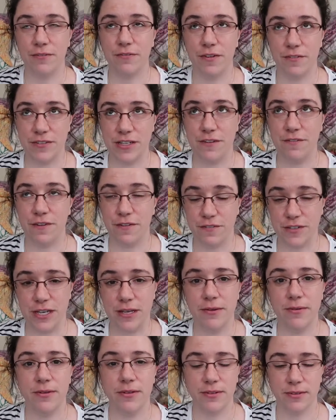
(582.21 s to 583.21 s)

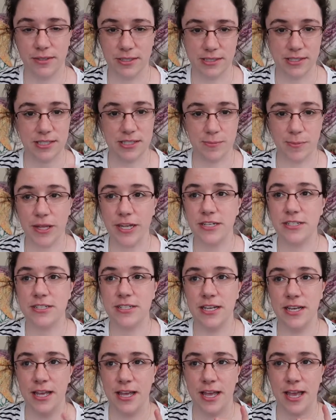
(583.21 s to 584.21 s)
50/50 is the
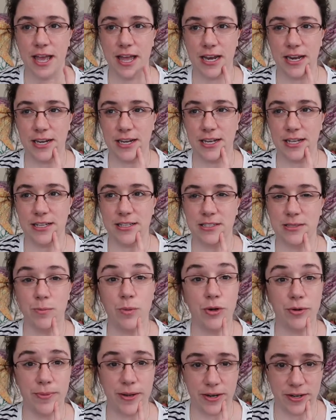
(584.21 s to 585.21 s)
split, and it is
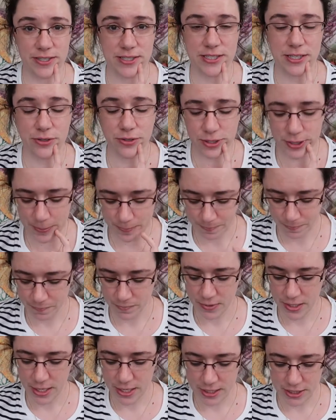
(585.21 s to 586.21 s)
mulberry silk.
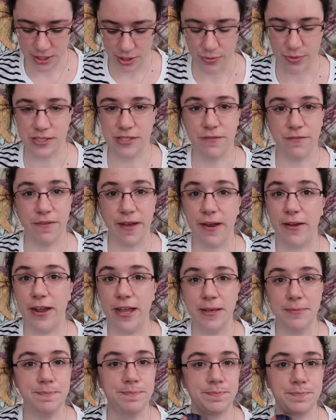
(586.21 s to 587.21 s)
So it was a
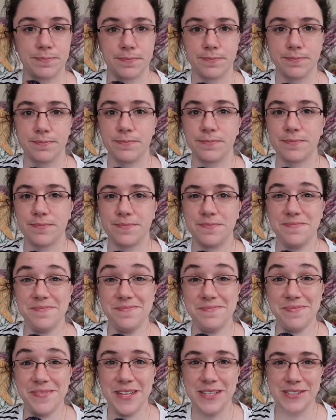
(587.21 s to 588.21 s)
very
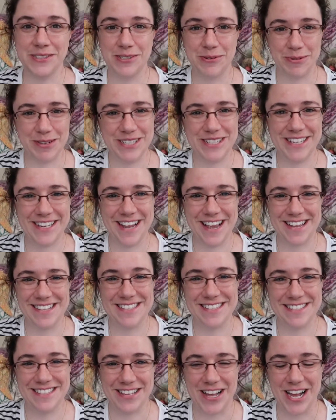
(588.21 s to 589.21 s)
squishy
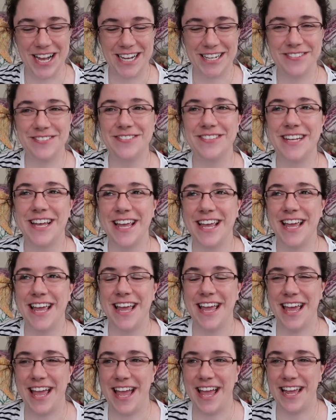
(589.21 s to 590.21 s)
and soft,
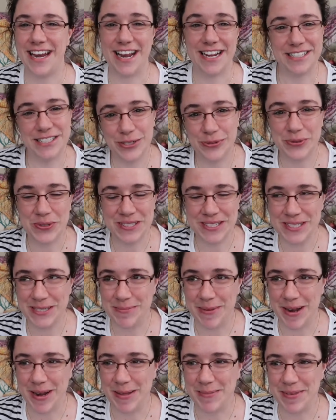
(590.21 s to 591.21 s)
and I didn't want to
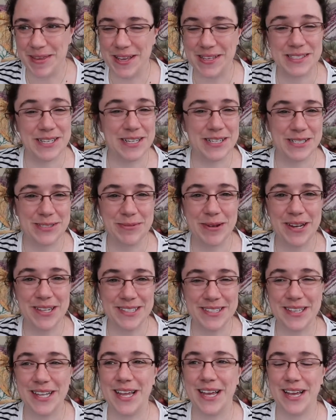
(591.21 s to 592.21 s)
spin it because I just
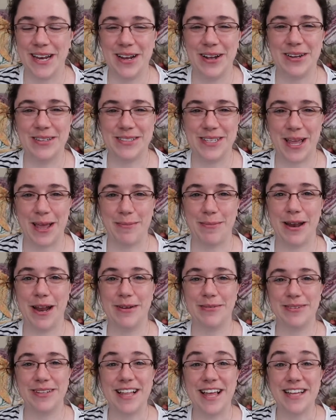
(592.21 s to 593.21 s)
wanted to lay on it all day, but
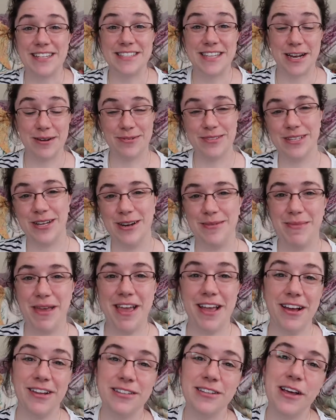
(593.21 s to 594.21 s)
I realized that it was going to
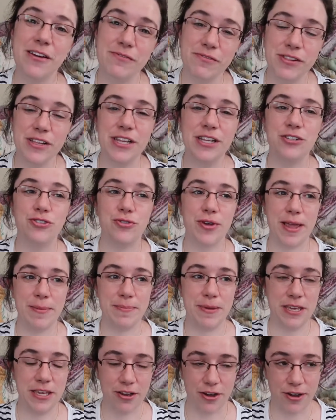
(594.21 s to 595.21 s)
make a lovely
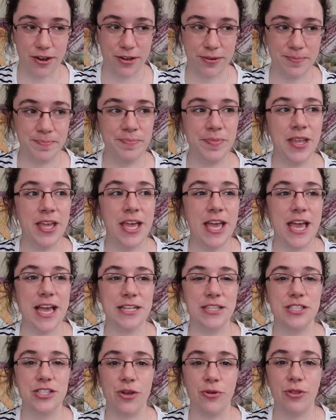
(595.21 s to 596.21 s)
drapey yarn.
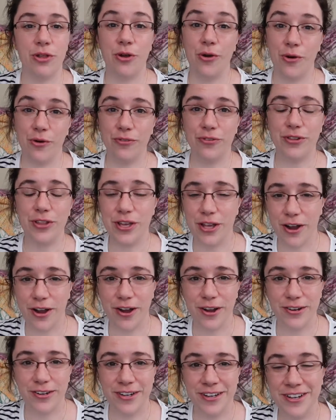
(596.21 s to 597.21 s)
And so the goal for the
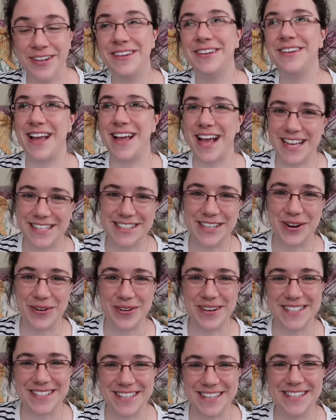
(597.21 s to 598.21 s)
yarn, as it
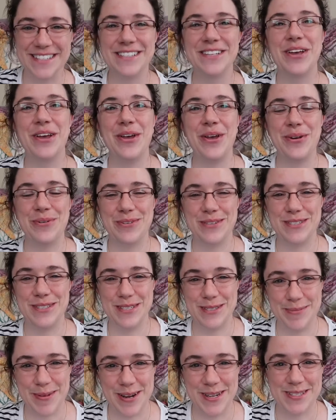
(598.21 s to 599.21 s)
always is, was
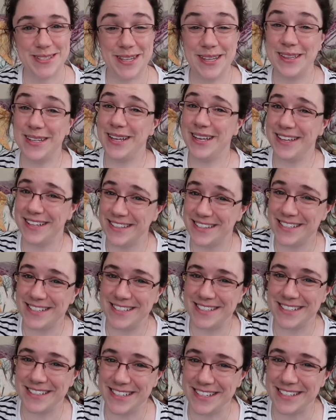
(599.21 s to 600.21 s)
to spin as thinly and
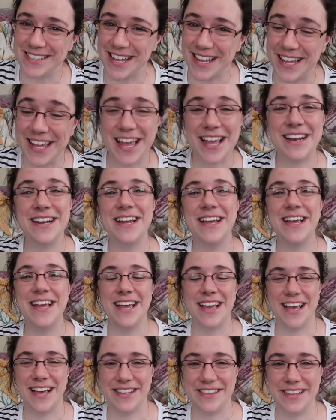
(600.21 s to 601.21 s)
consistently as I can
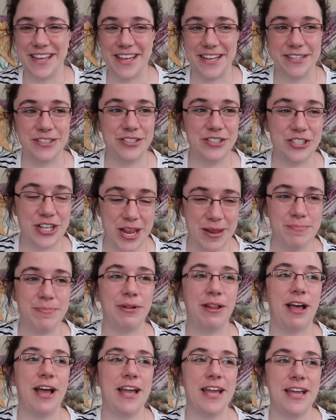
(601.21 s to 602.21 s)
and then chain
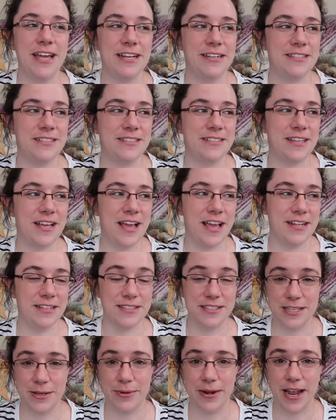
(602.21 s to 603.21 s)
ply it
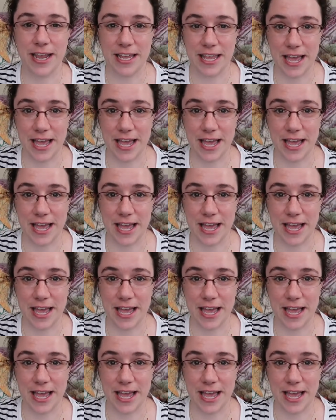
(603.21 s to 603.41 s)
and see what I